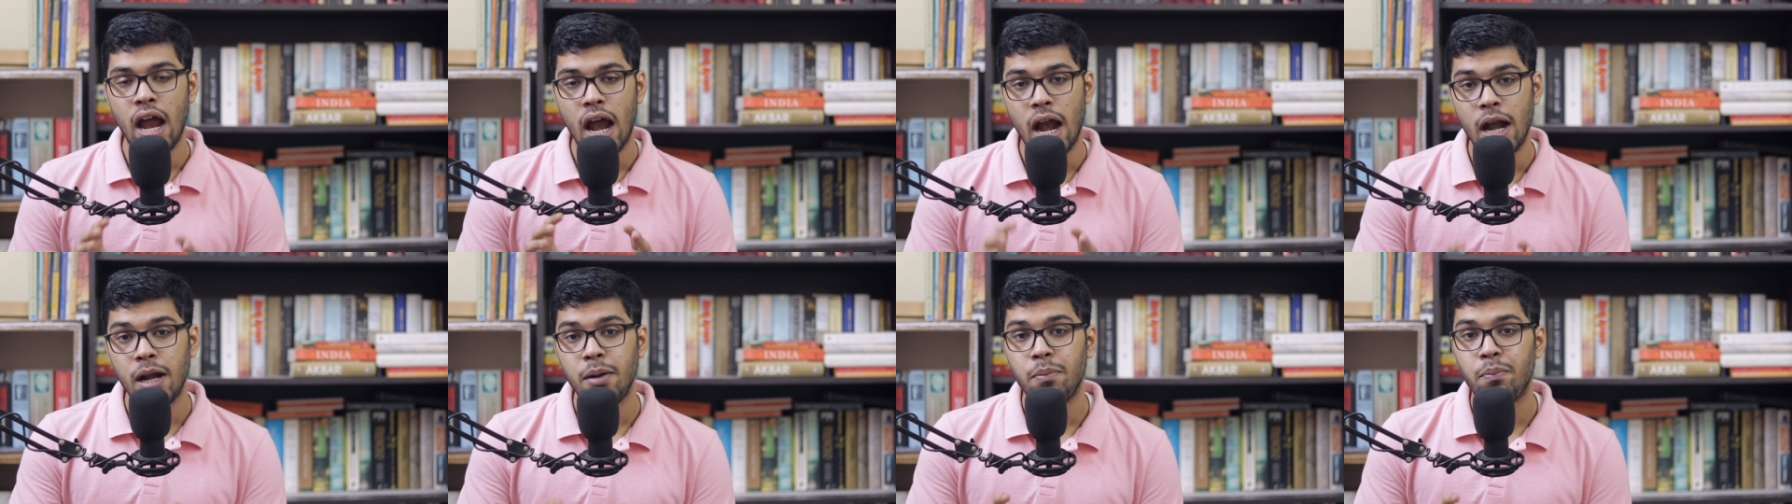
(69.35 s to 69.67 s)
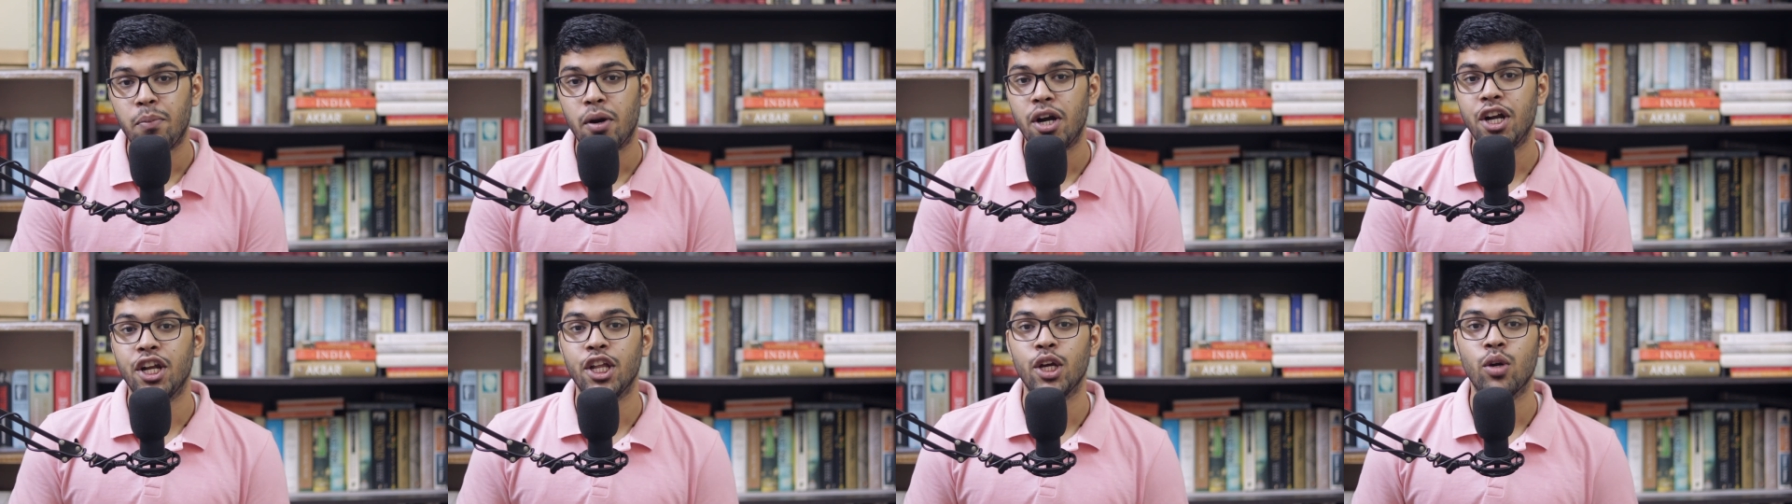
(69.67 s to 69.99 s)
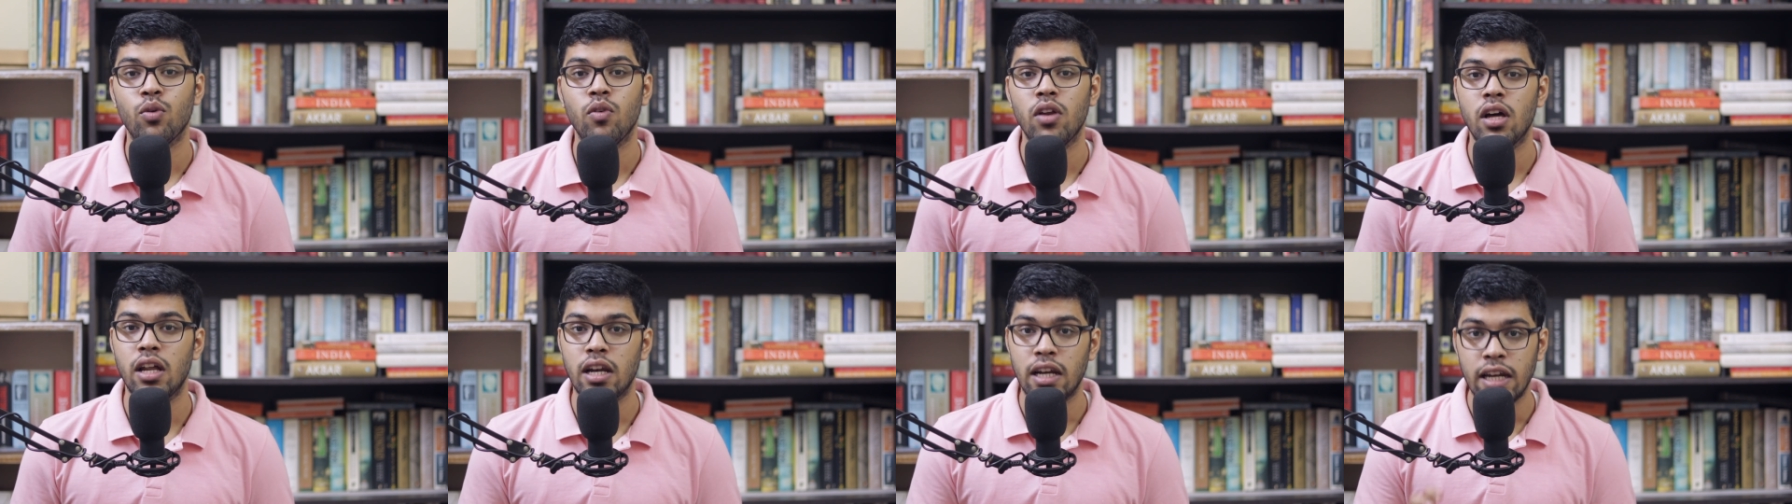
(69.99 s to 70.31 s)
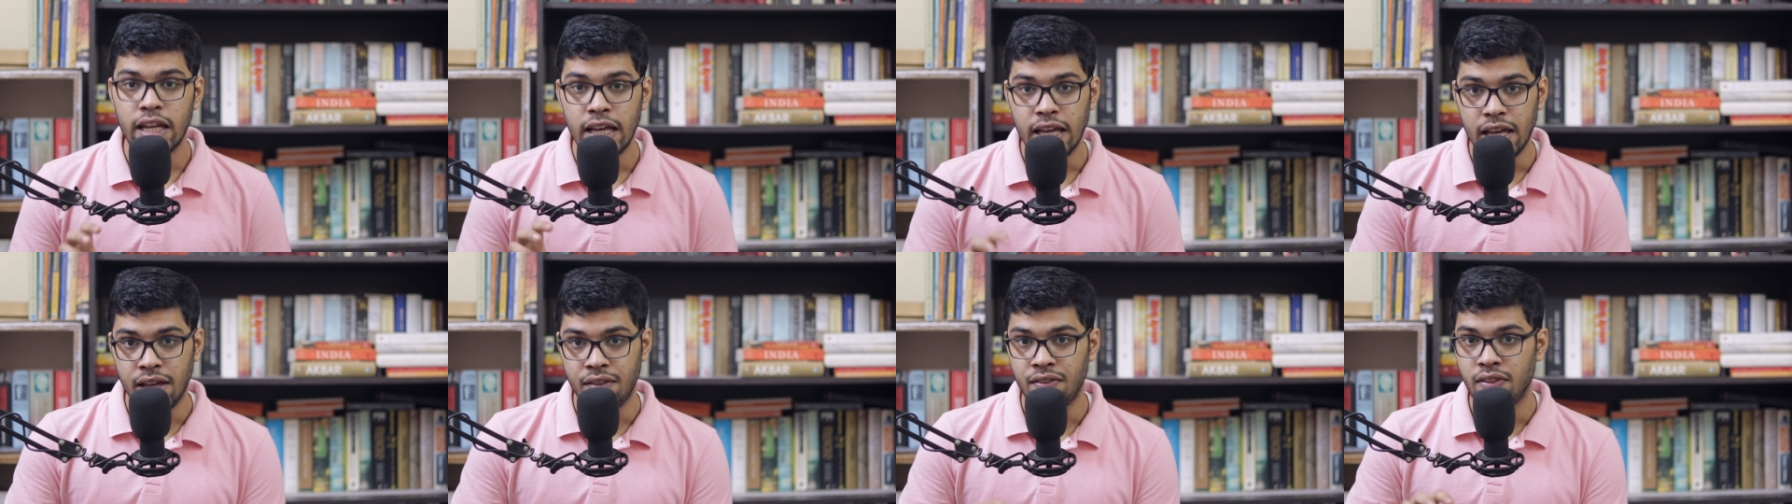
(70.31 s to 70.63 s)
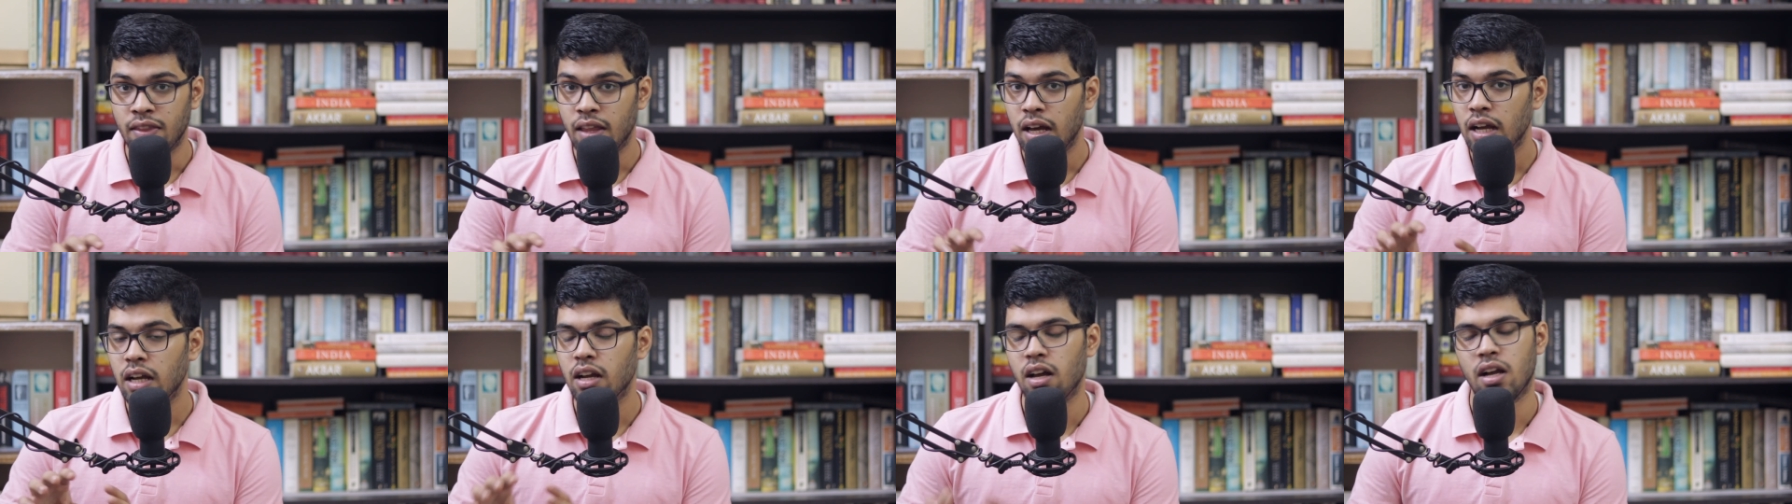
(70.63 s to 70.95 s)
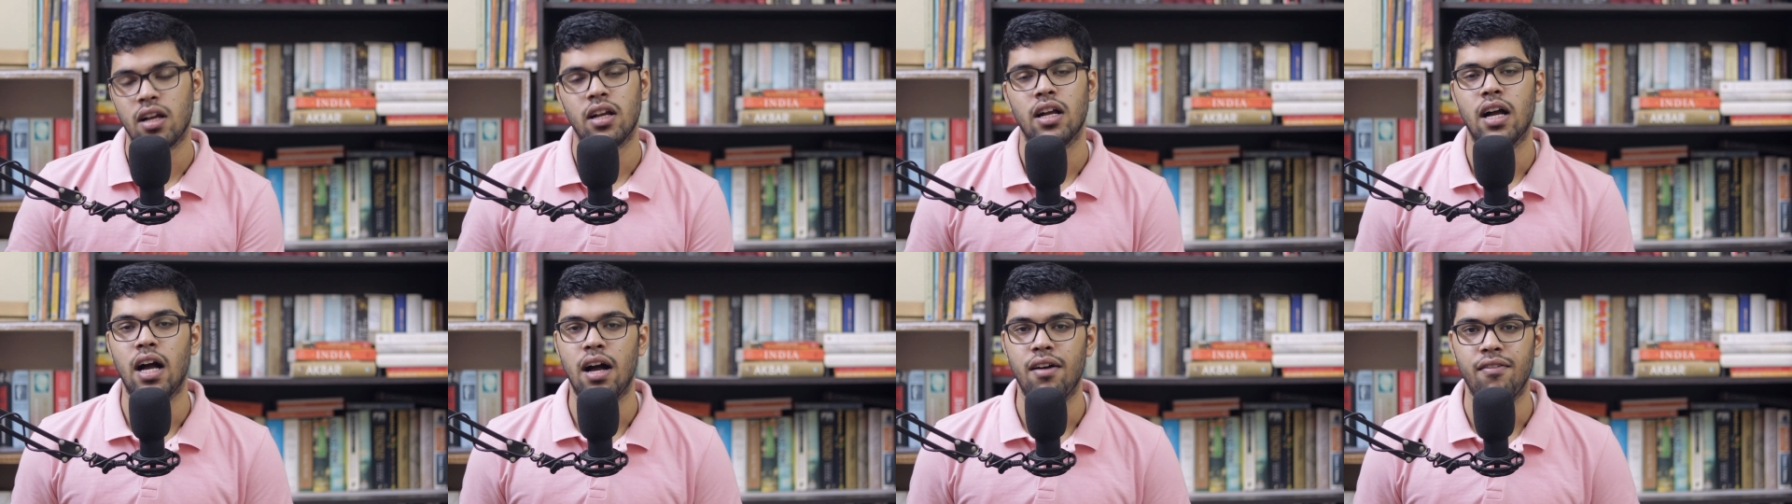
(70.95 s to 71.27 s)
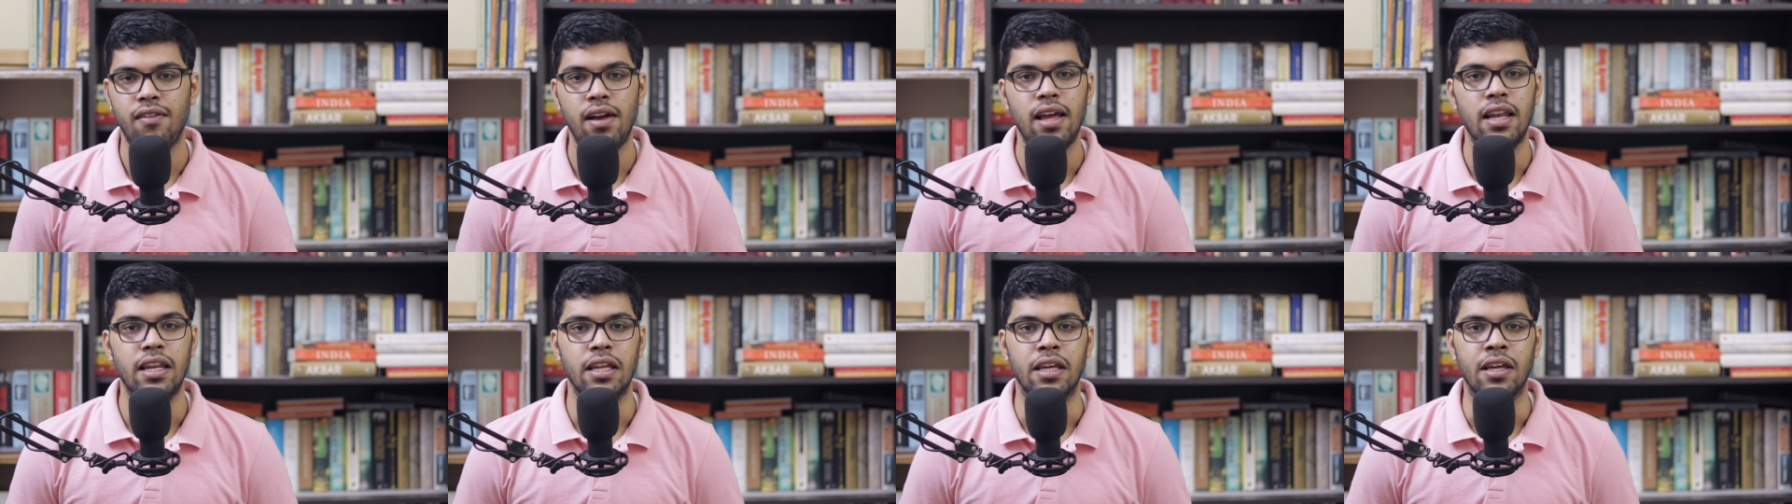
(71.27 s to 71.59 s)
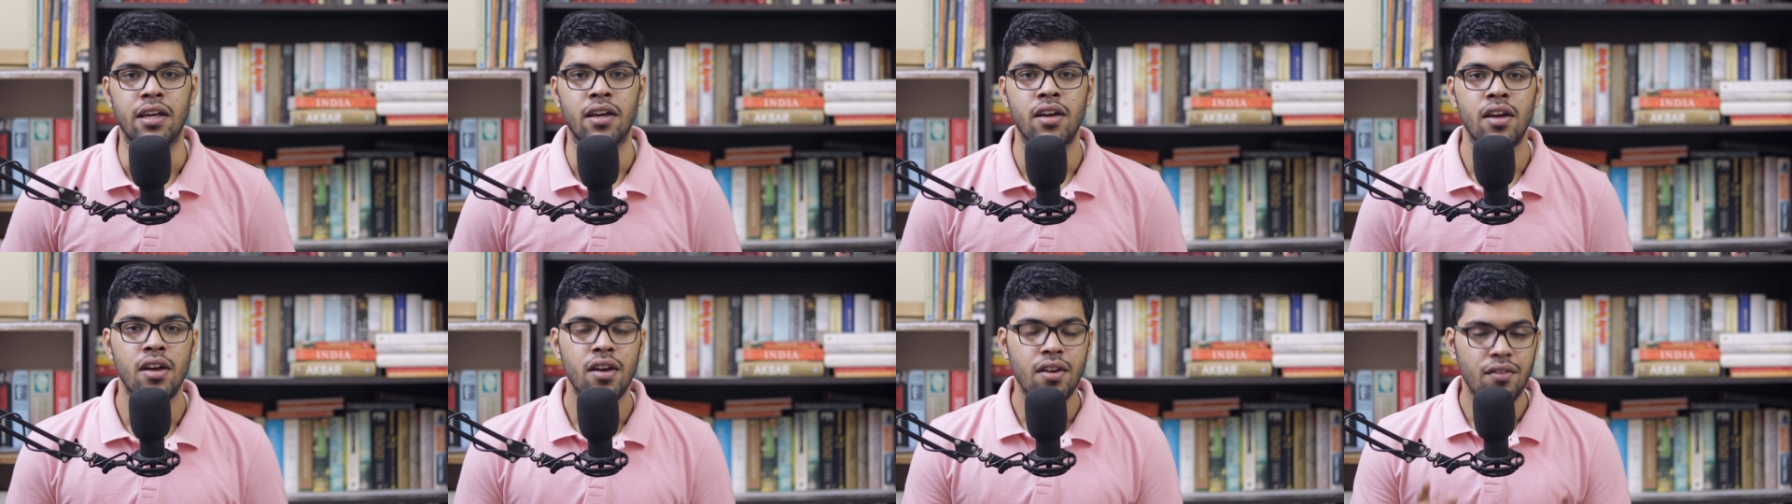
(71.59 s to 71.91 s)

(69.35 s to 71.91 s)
and particularly in the Ganga Valley.